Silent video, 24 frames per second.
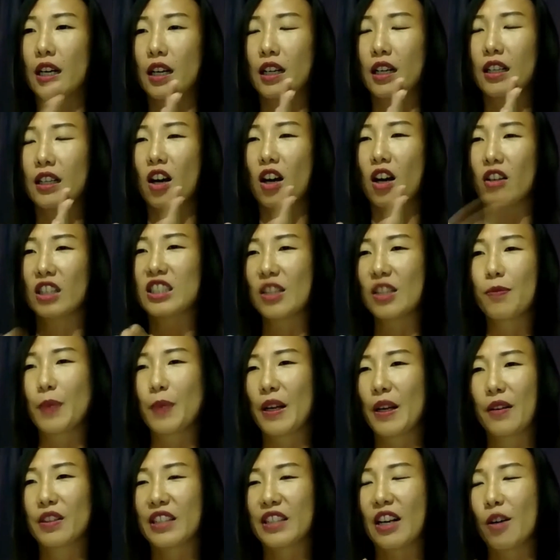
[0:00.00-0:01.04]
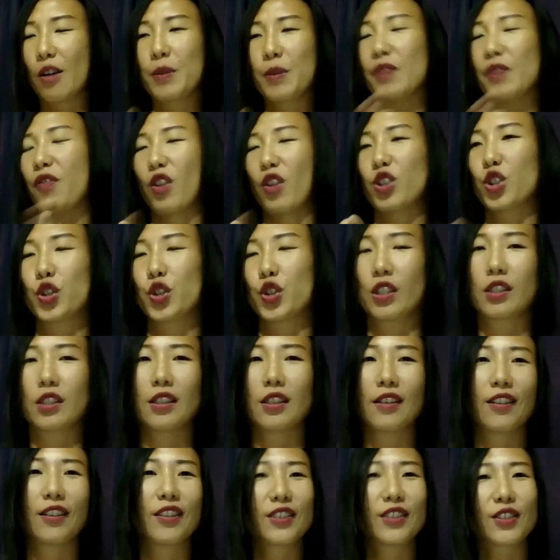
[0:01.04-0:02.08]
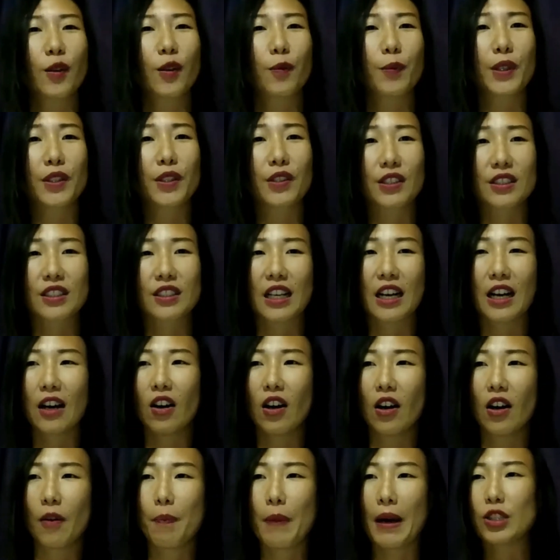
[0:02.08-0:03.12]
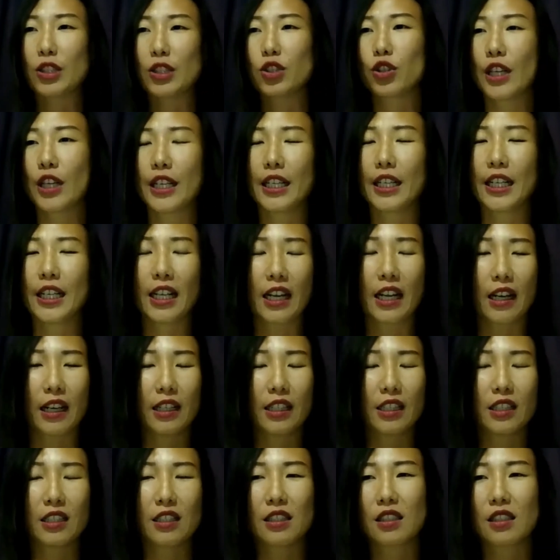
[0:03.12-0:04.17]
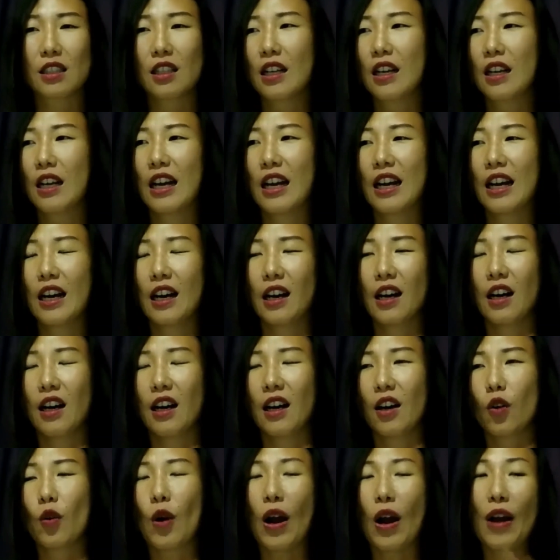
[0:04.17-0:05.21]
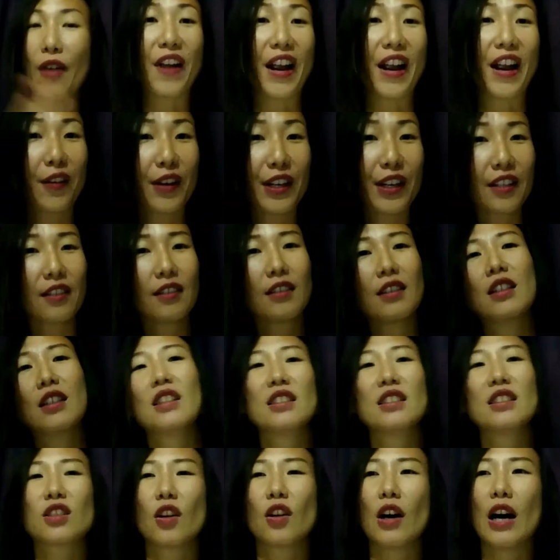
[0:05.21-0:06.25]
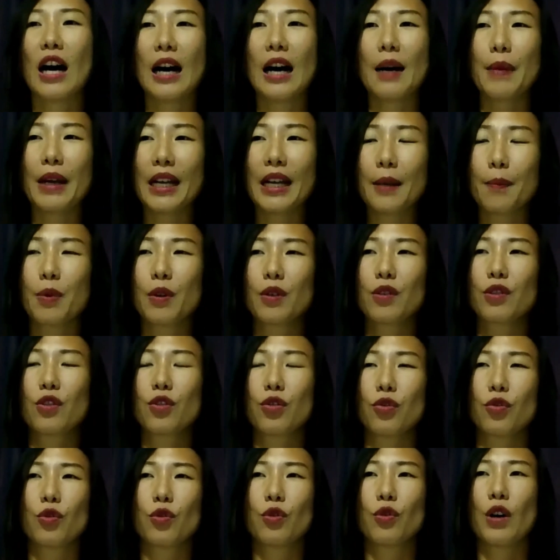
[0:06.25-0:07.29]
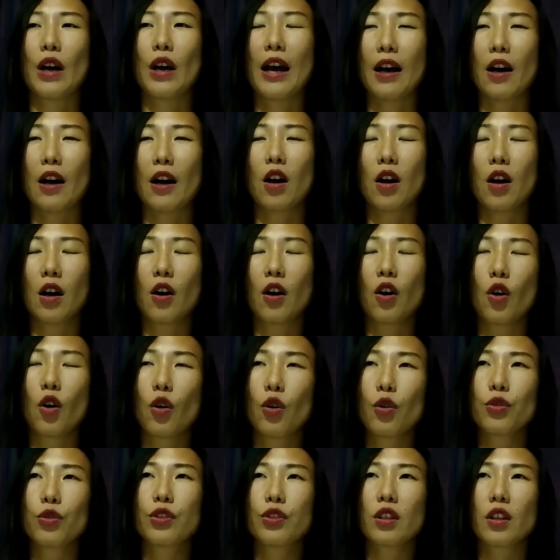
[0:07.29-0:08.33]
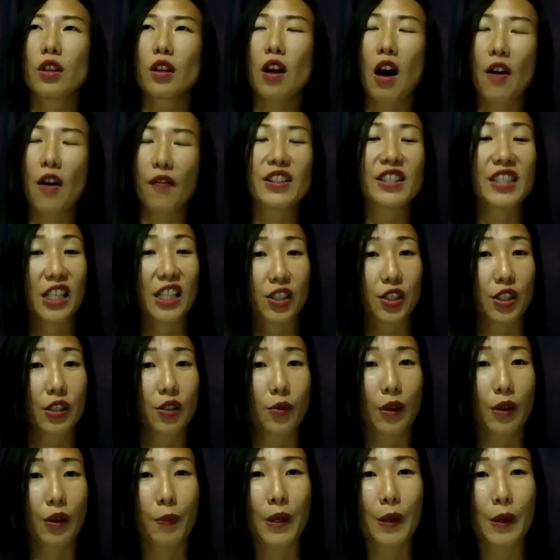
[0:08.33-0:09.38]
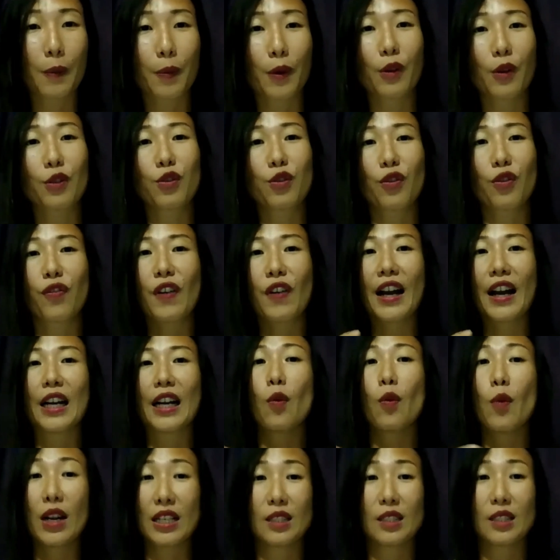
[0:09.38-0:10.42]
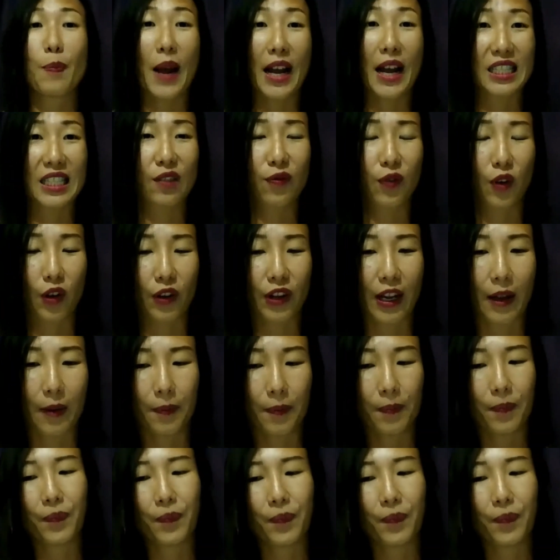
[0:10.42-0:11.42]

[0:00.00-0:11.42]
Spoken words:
cognitive behavioral therapy for sure, so because my training is quite varied, so I'm able to hold conversations with people to find out what is best for them.